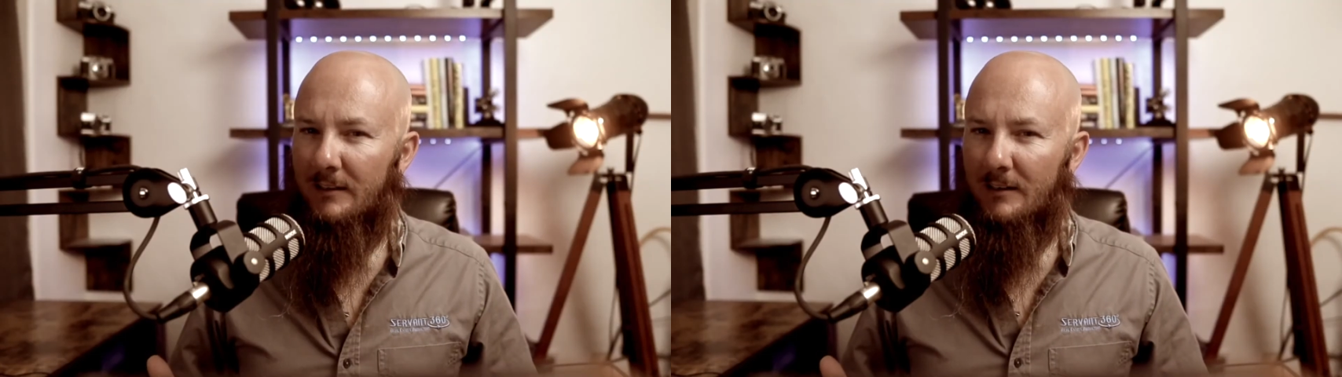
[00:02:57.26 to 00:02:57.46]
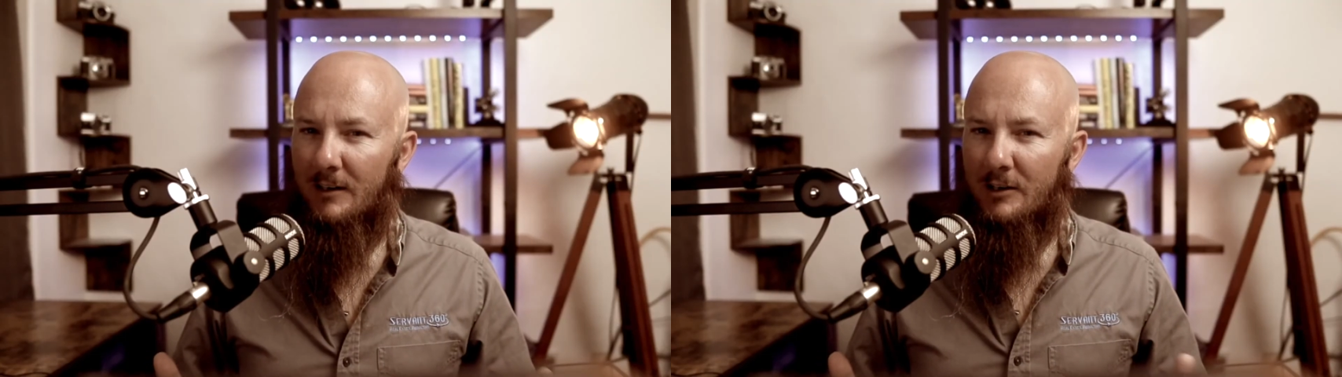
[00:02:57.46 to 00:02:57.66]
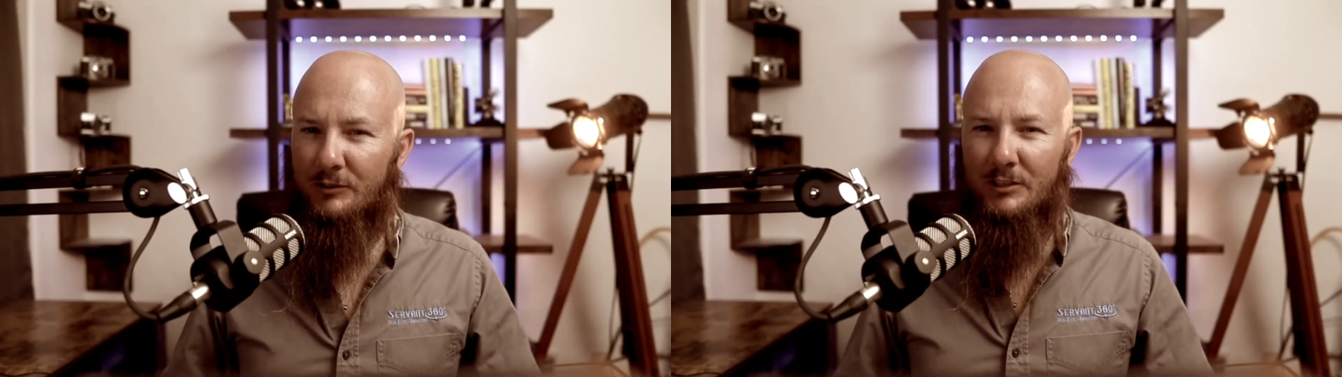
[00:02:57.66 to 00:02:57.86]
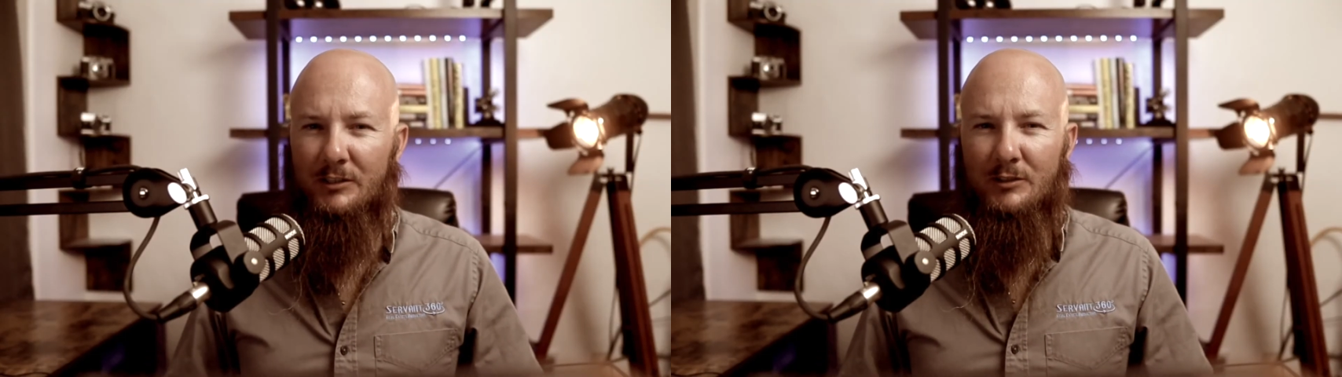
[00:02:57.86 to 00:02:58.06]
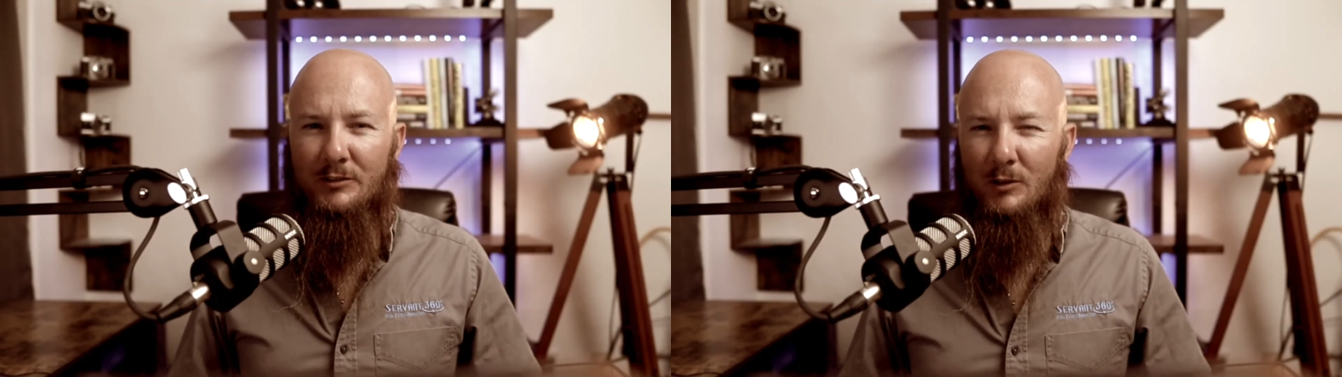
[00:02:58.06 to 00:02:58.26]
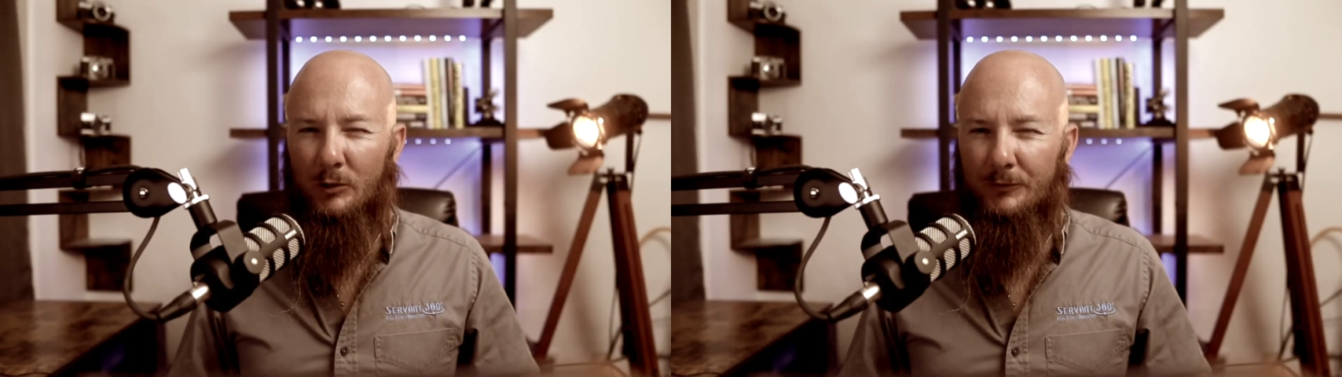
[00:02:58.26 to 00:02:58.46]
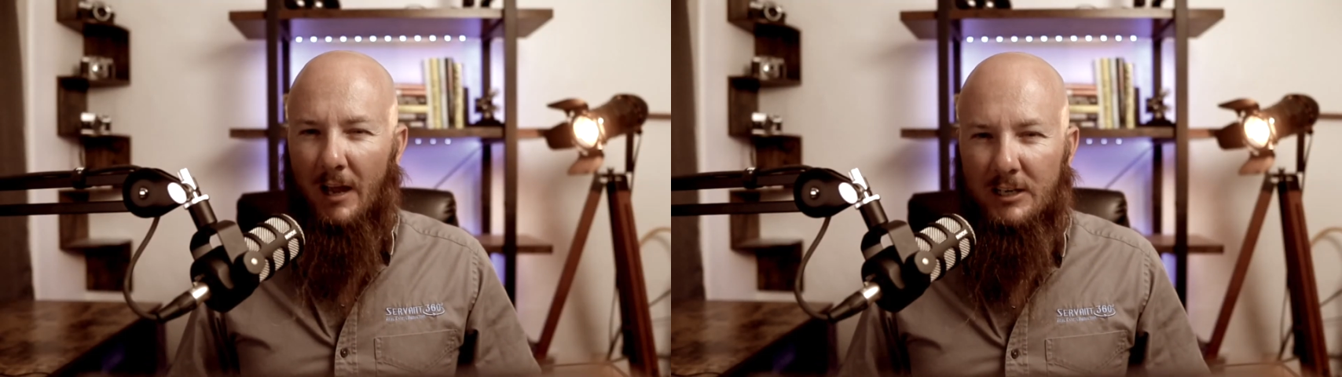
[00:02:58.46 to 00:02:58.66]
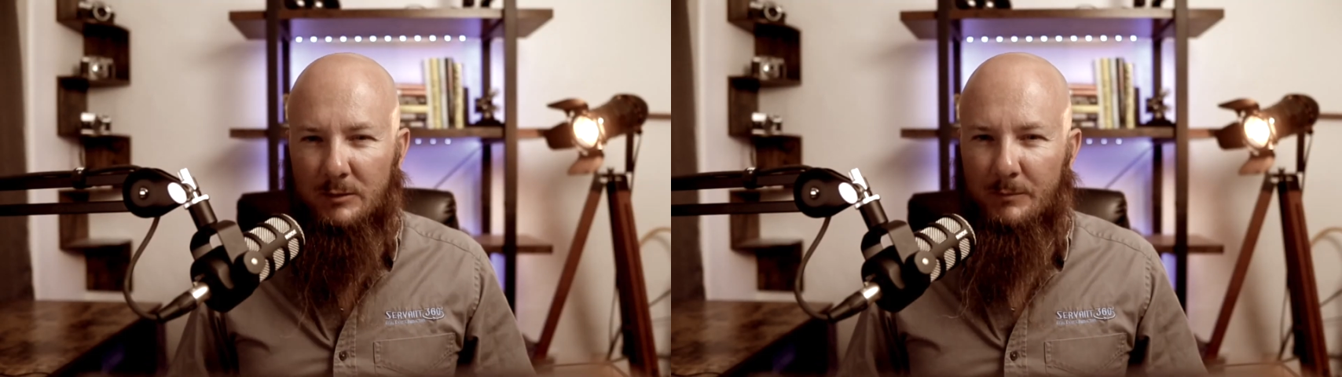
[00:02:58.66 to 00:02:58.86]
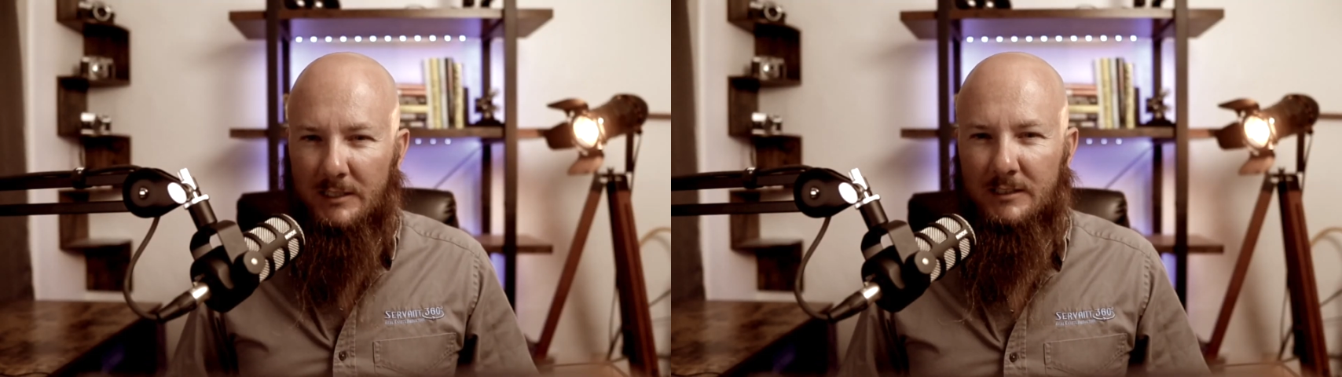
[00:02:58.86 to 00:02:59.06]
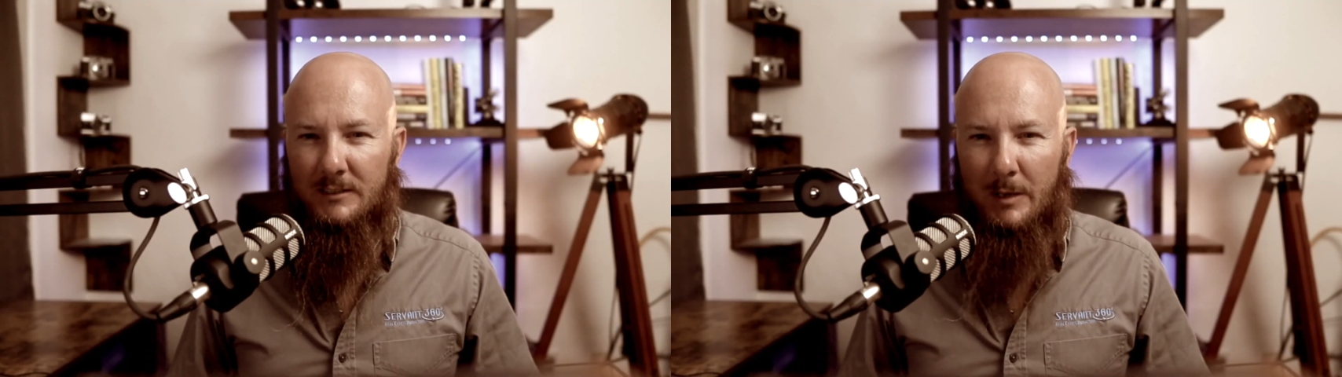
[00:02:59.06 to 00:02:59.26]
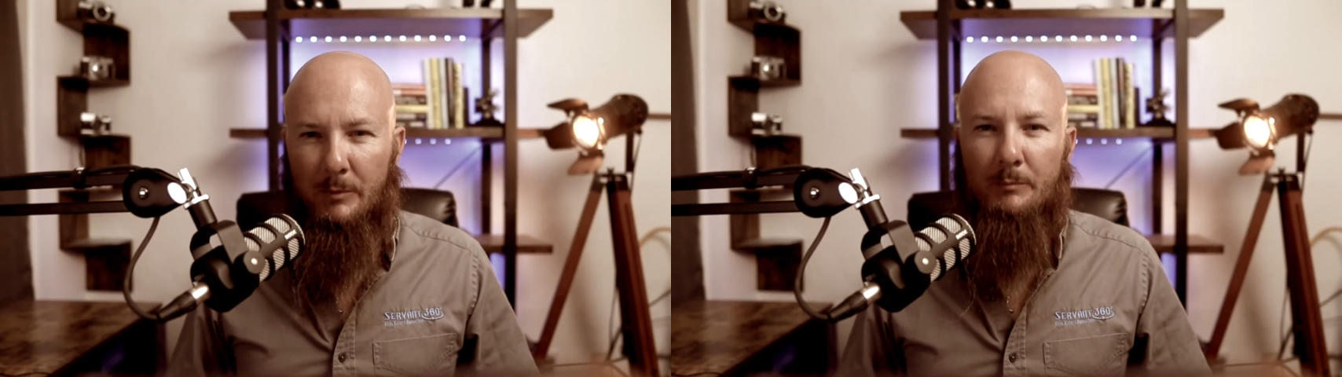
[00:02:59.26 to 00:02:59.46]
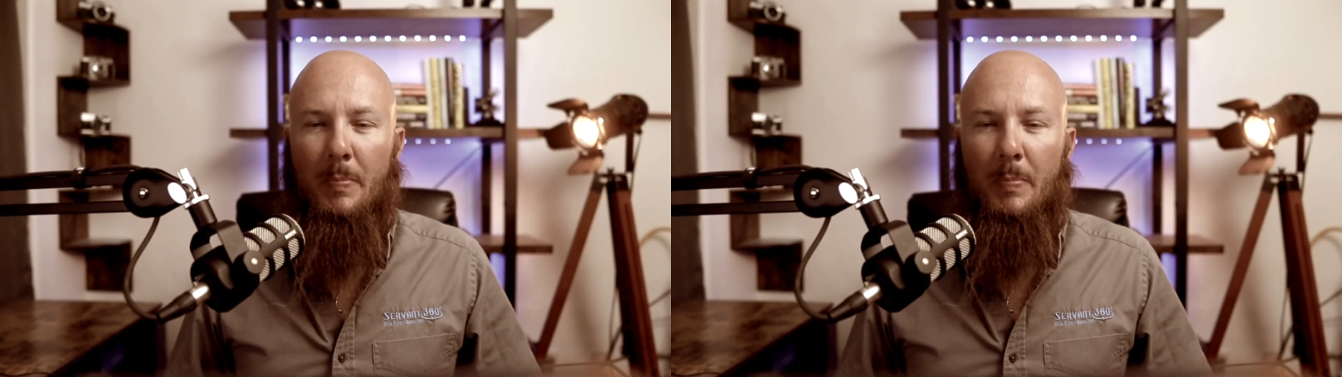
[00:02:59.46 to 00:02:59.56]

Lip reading: are you still using old-fashioned business paper?